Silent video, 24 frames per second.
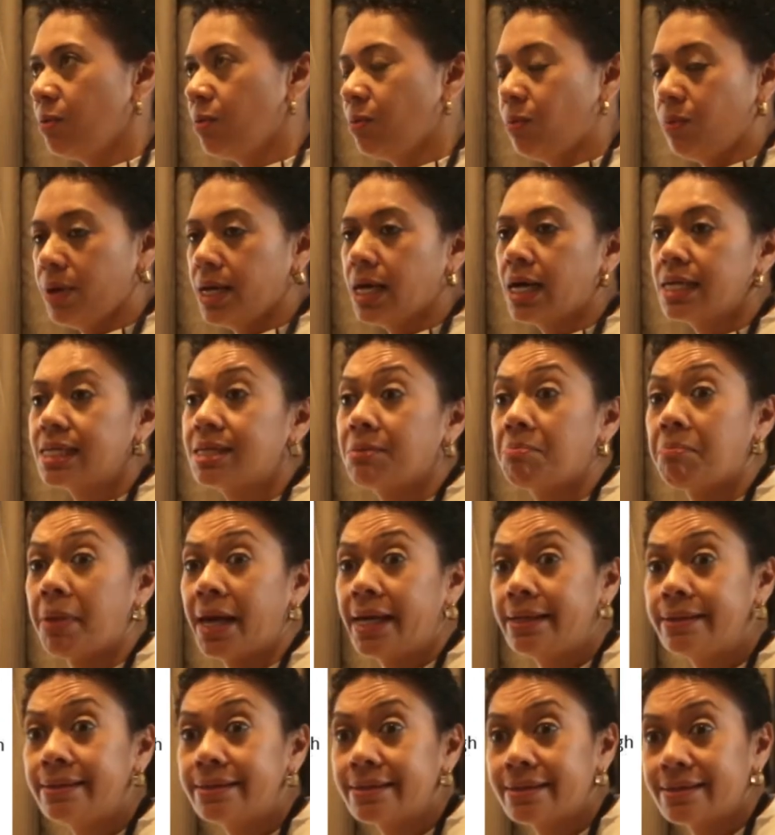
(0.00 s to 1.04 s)
we are
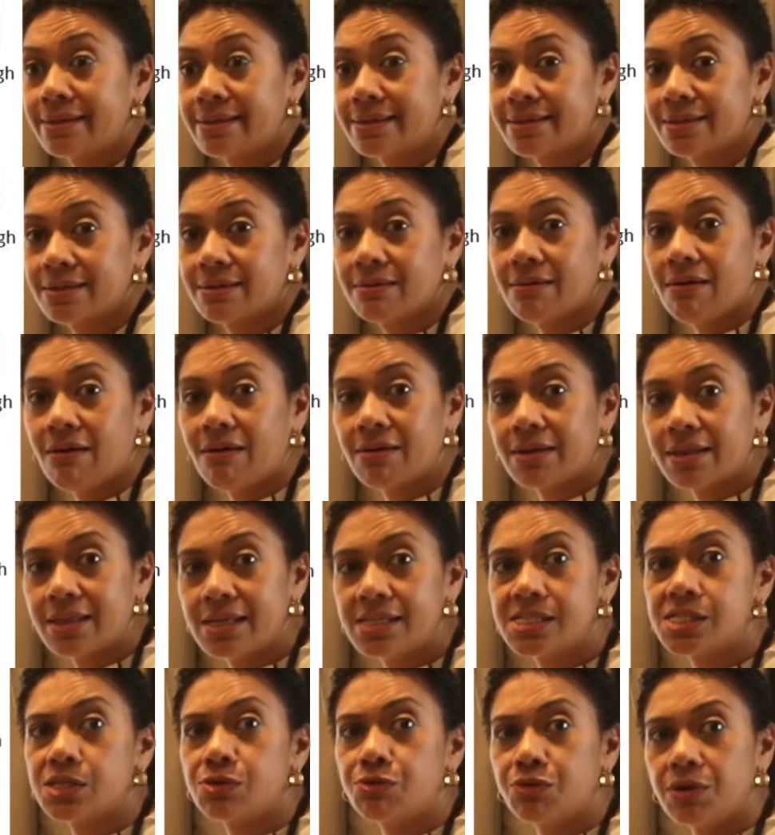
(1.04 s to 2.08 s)
dependent on
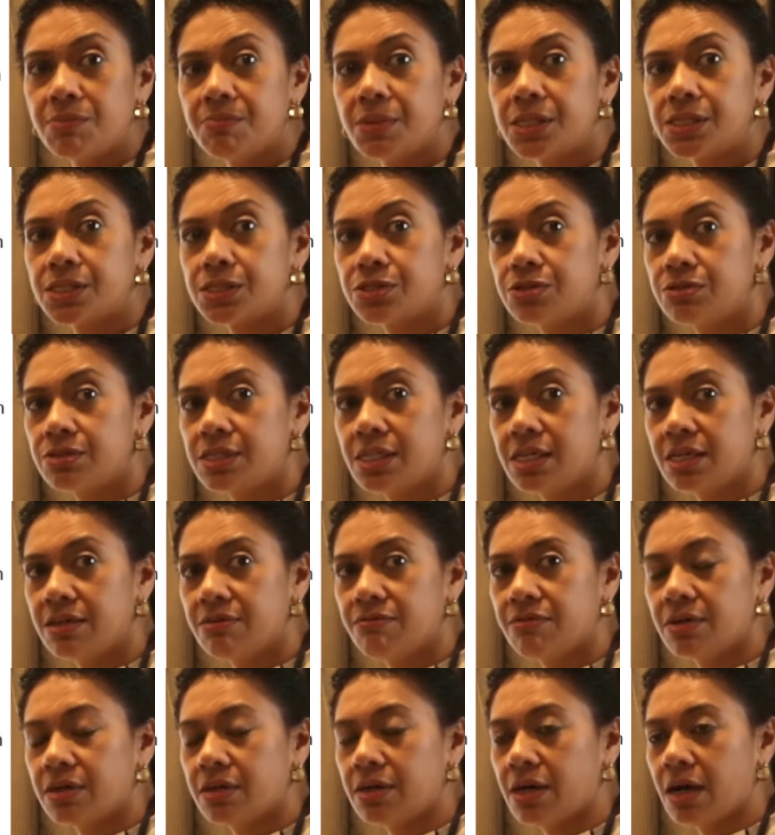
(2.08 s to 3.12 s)
these agreements to
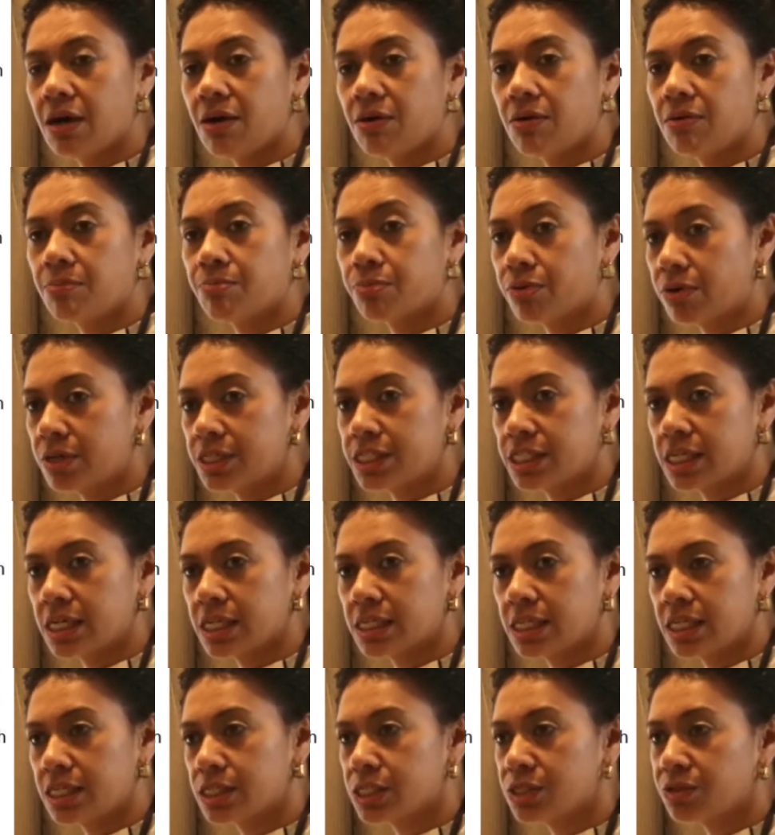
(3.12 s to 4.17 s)
deliver our
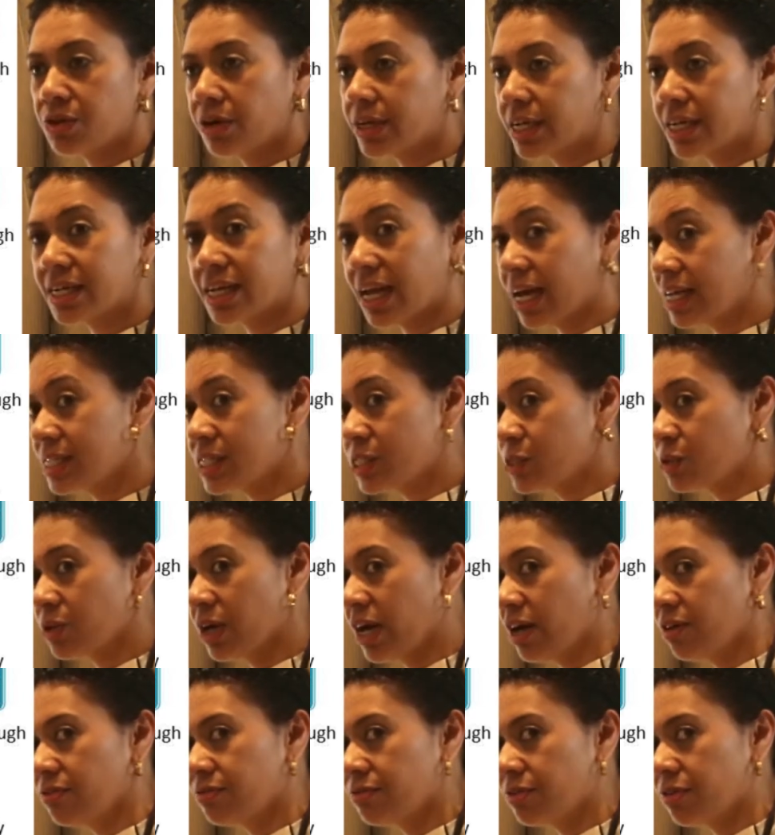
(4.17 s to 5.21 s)
project. It's not a nice to
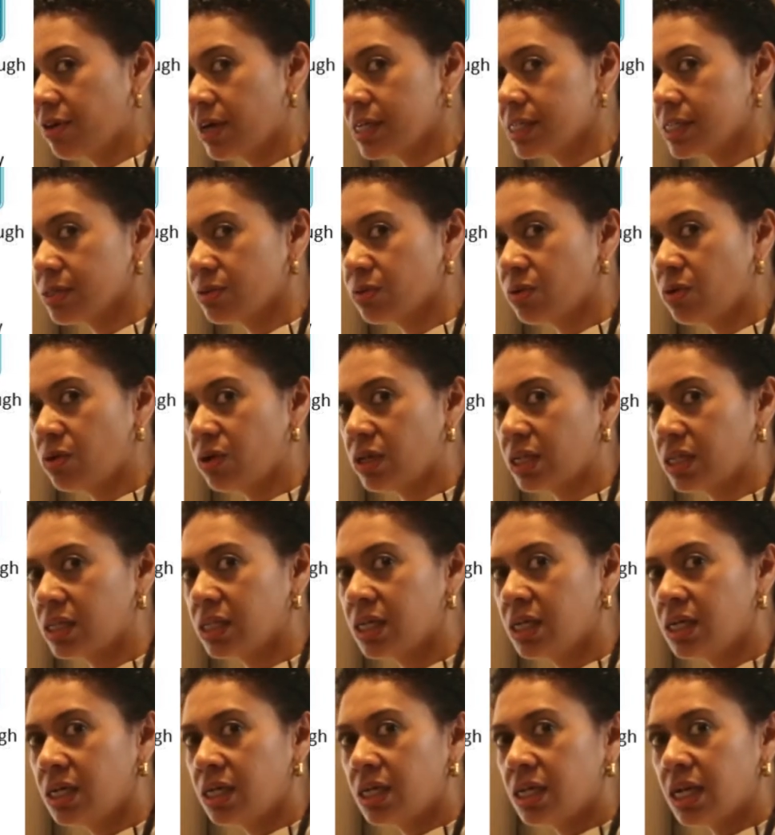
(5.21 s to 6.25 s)
have for us at
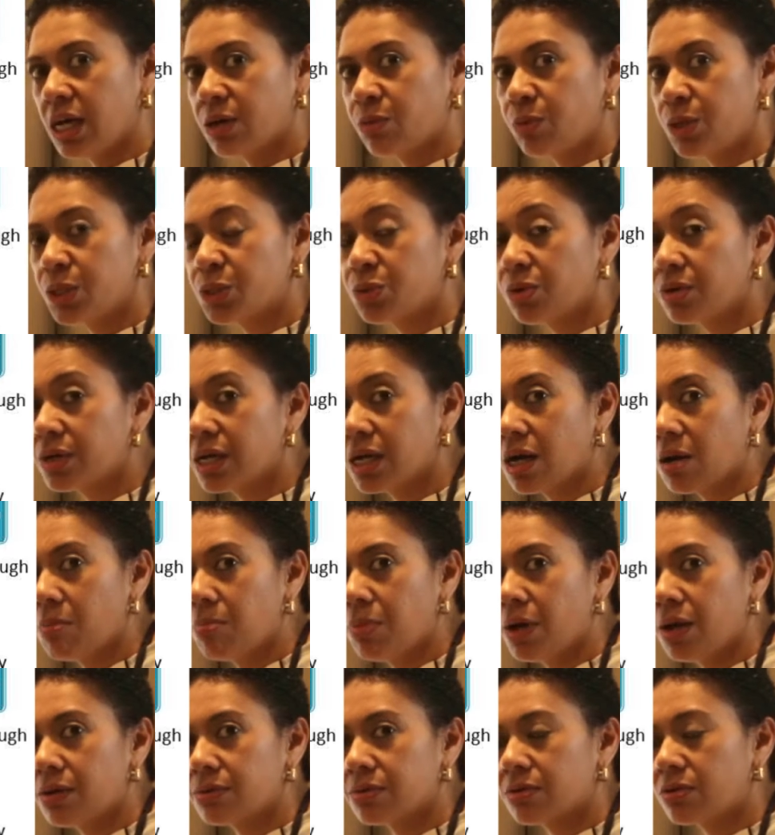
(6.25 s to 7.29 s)
all. Like we're talking
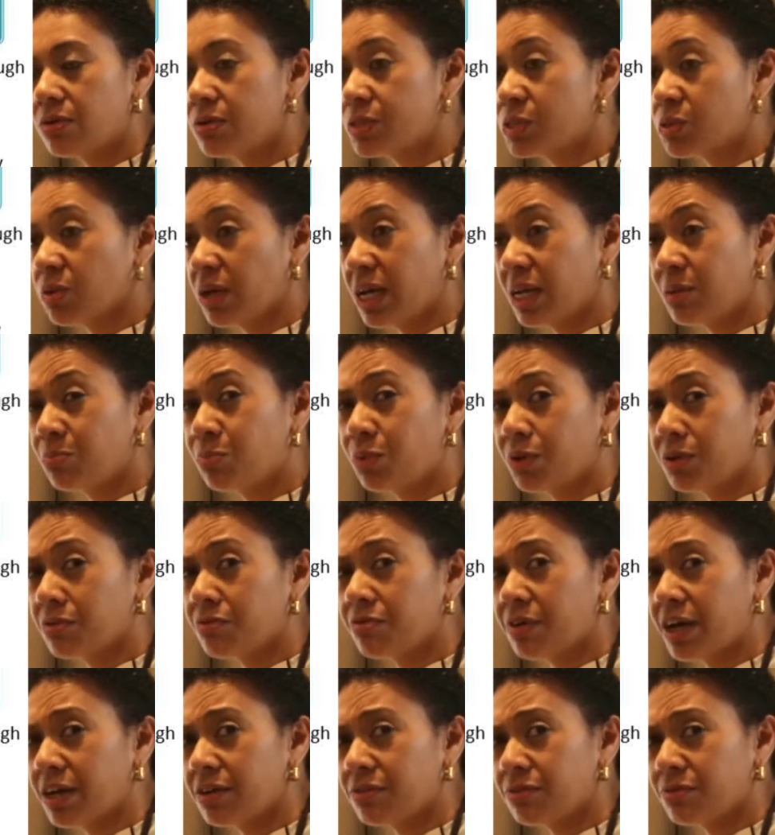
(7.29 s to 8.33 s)
about close to
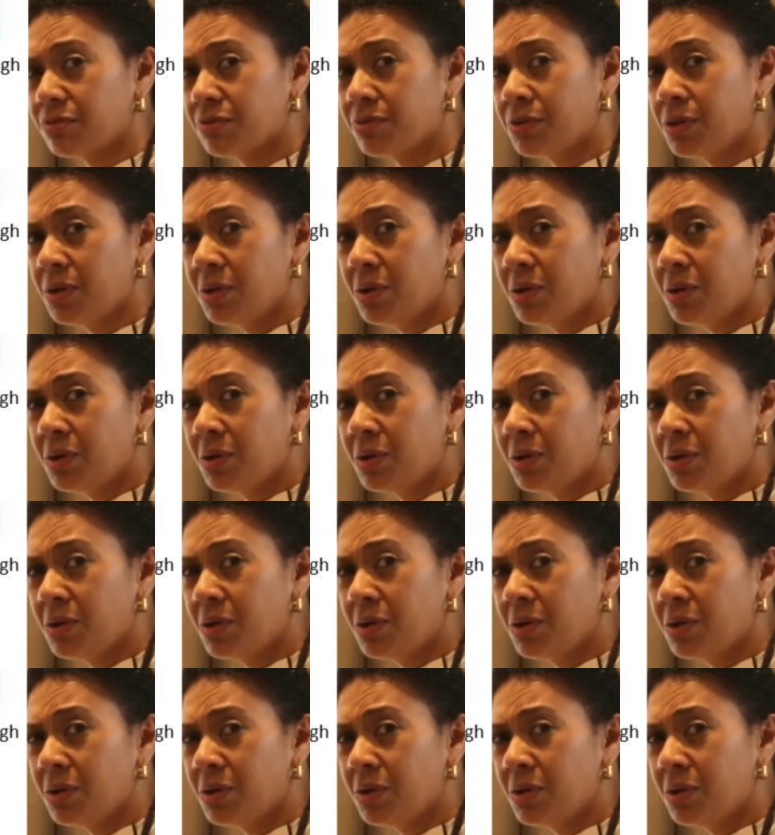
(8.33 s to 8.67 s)
8.5